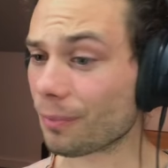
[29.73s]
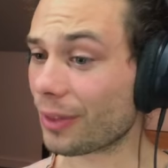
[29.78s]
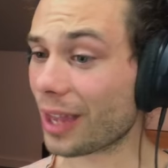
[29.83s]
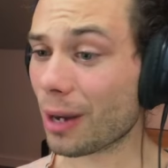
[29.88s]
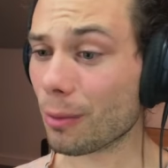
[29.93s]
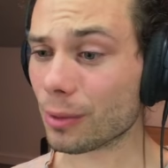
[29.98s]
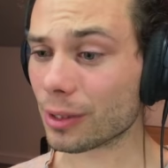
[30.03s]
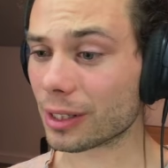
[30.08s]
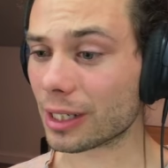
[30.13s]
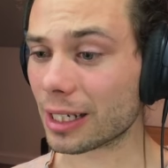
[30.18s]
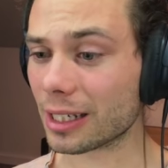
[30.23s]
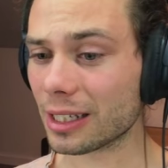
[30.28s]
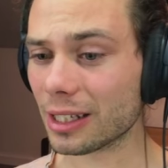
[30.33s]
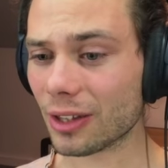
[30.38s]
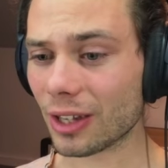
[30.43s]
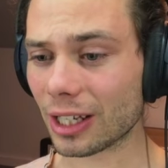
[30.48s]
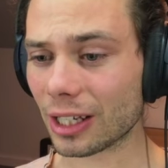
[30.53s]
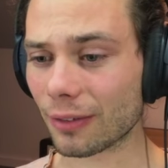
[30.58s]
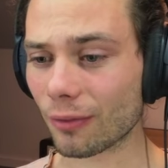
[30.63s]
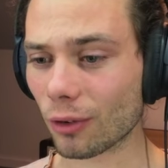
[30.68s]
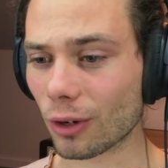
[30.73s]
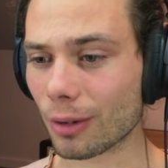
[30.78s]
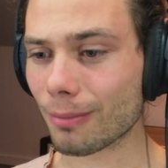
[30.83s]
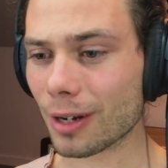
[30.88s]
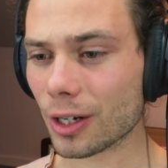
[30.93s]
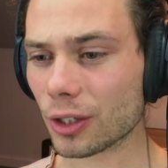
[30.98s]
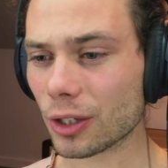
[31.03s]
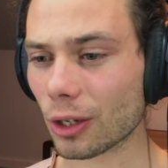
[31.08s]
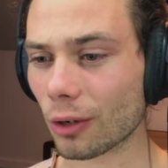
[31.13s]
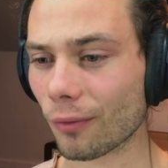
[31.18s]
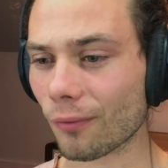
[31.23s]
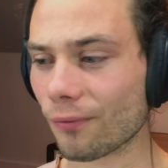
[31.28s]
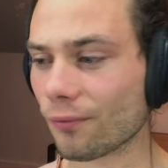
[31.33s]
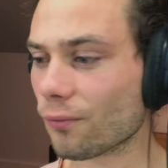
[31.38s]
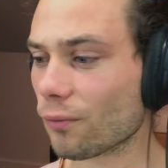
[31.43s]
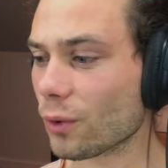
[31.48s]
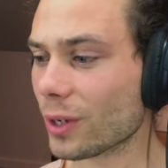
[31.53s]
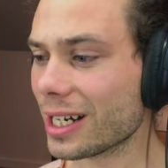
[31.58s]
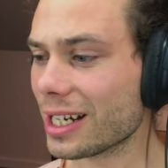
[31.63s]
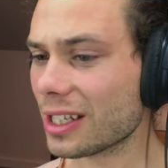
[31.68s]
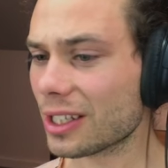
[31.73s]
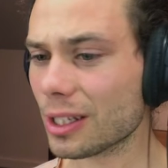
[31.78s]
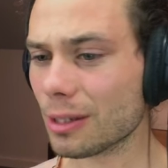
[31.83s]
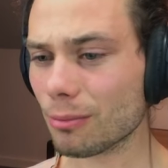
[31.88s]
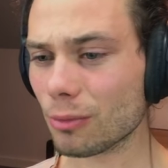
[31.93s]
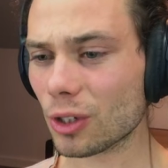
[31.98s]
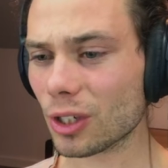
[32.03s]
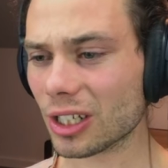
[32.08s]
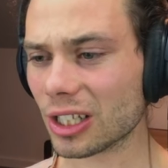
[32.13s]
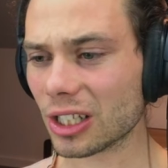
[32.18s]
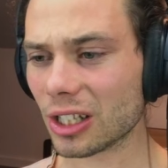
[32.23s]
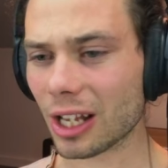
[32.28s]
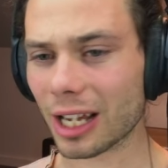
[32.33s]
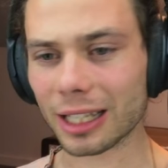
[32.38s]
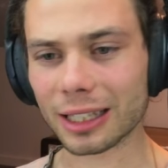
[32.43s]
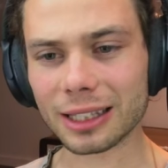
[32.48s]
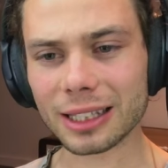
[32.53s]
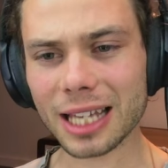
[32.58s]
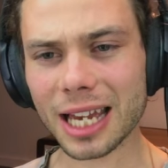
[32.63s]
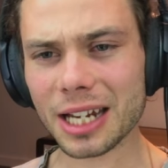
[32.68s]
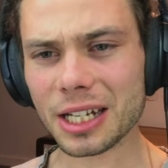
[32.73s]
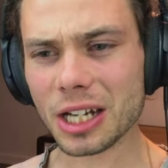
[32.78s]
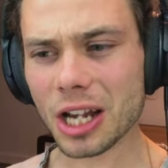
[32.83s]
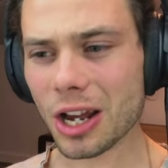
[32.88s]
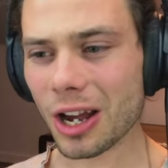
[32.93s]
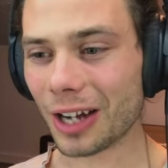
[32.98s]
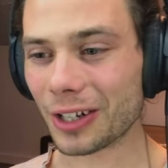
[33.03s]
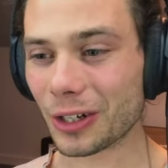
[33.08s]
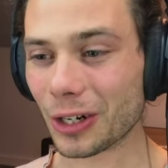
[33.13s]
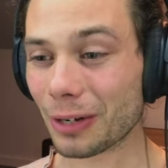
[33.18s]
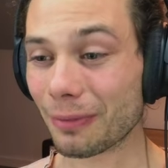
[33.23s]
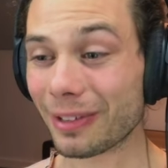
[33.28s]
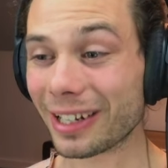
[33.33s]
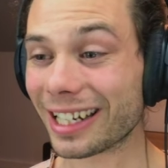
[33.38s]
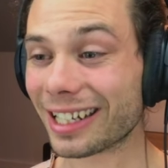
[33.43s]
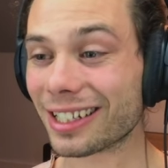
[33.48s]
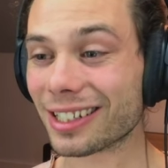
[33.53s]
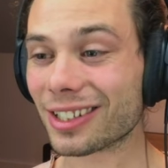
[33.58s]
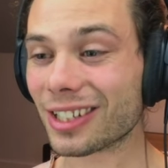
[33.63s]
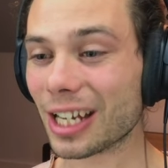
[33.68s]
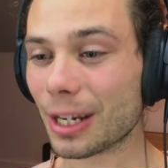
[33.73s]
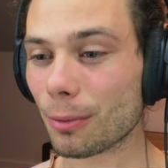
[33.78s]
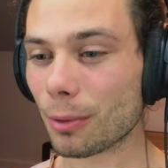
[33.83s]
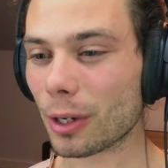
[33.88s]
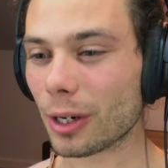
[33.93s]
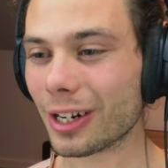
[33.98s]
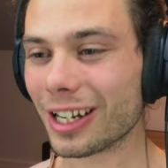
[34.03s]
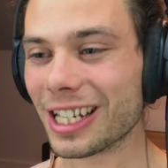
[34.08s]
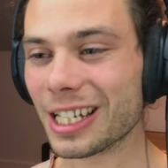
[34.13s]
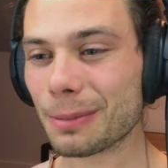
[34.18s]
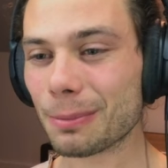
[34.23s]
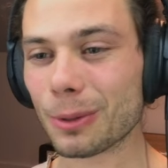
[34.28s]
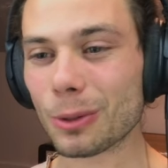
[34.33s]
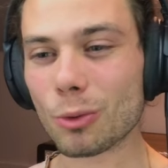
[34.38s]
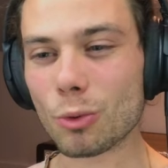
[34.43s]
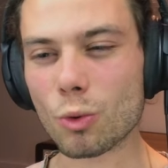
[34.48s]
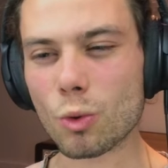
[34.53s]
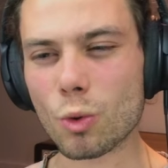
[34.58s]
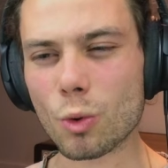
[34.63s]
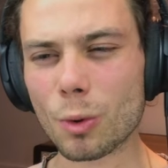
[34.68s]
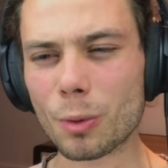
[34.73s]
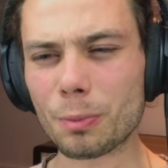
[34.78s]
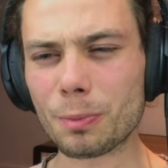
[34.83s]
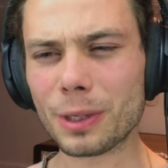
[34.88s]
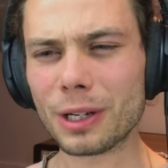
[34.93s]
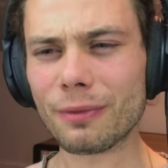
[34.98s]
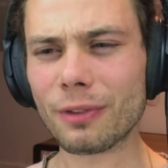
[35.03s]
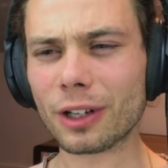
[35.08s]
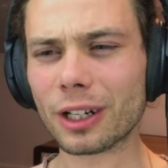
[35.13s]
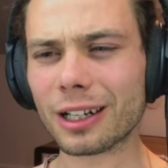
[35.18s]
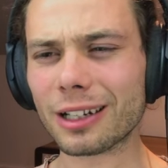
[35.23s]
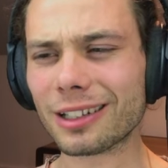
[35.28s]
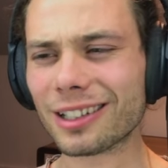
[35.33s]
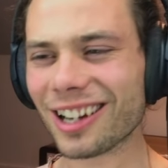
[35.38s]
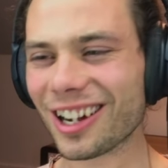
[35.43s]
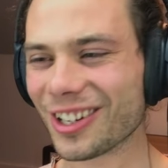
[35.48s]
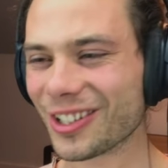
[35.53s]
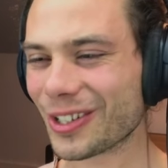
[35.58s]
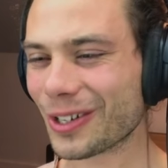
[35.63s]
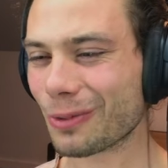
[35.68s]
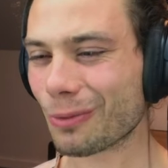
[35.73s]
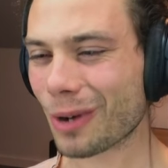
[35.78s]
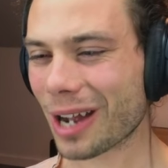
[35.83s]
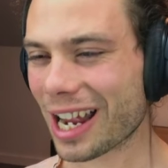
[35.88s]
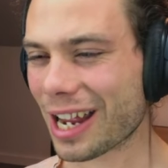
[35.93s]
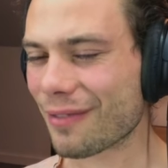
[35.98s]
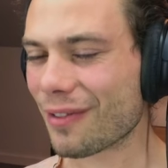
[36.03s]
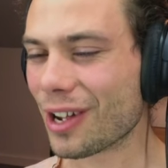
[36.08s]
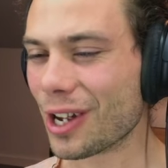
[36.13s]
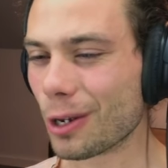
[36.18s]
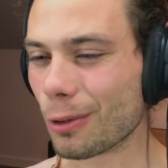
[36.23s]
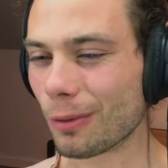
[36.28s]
That was easy, thank you much. That'll freeze them just like that. I don't ever get to see what it is, but oh, a bit of a concussion wave.